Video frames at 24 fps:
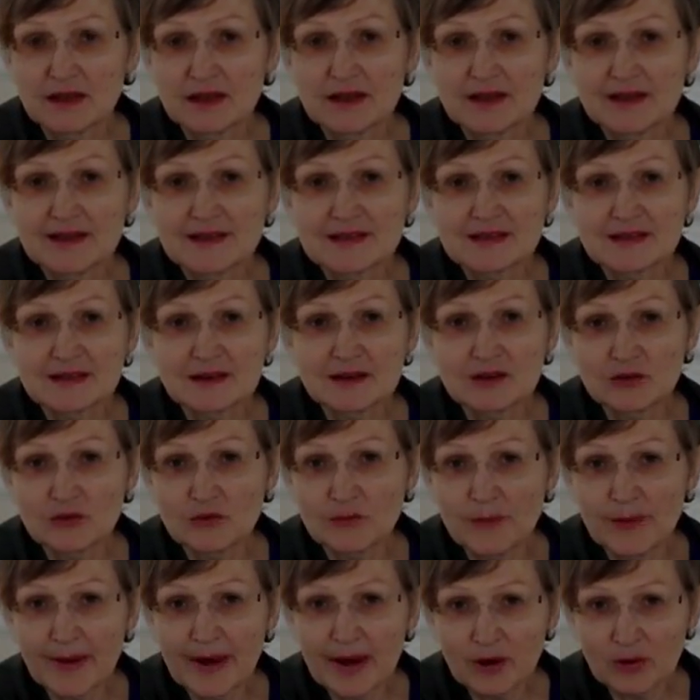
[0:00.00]
It's a card
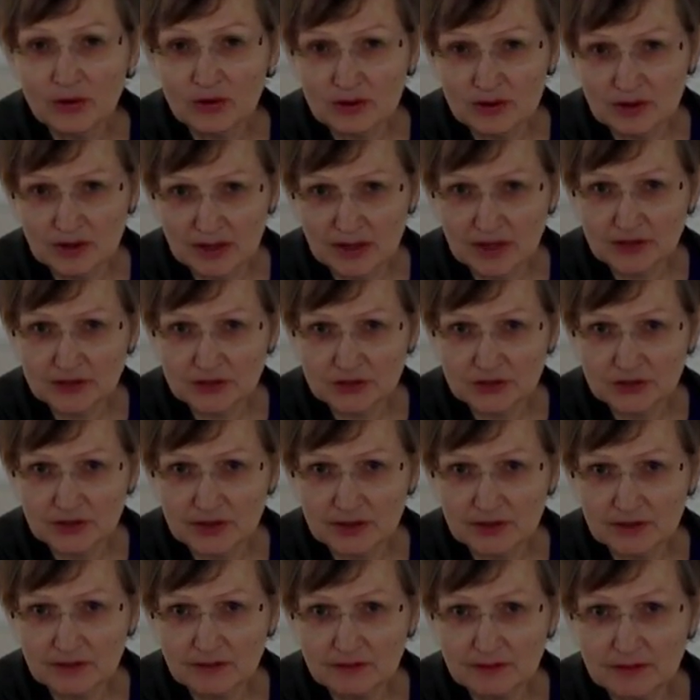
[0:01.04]
of power,
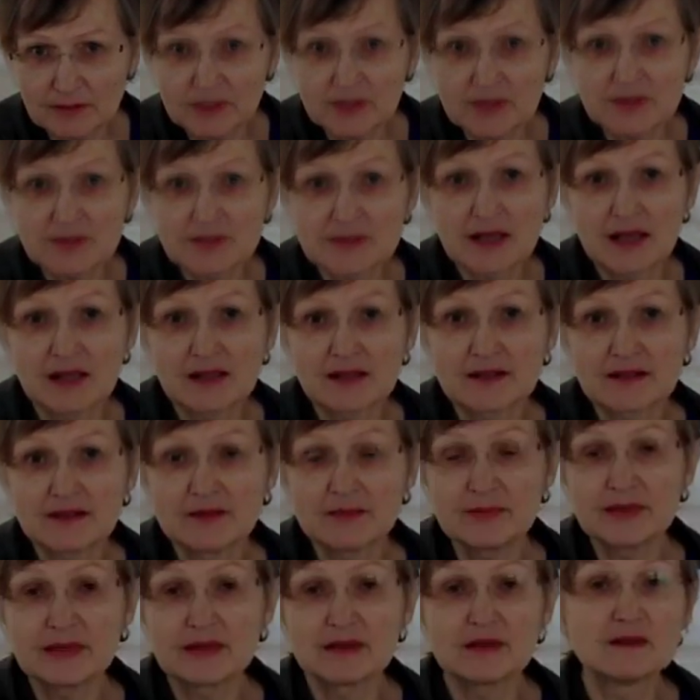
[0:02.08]
actually, because our
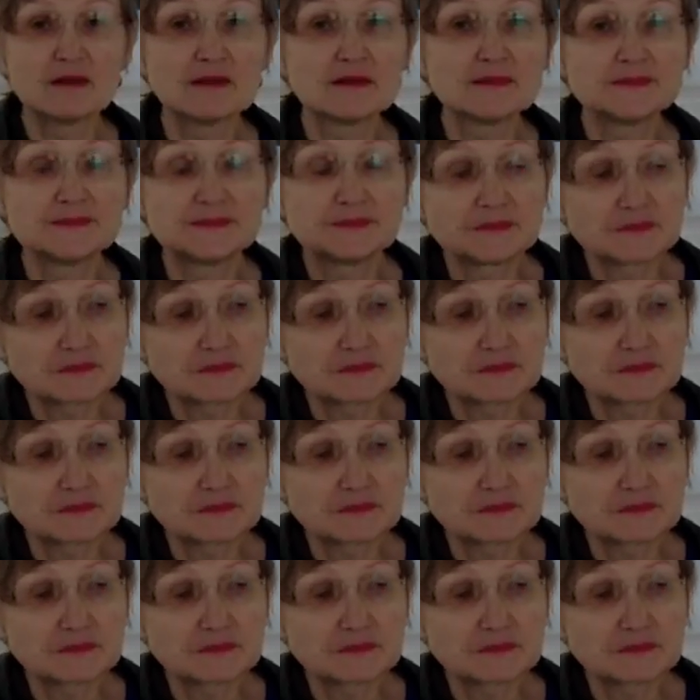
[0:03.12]
chemical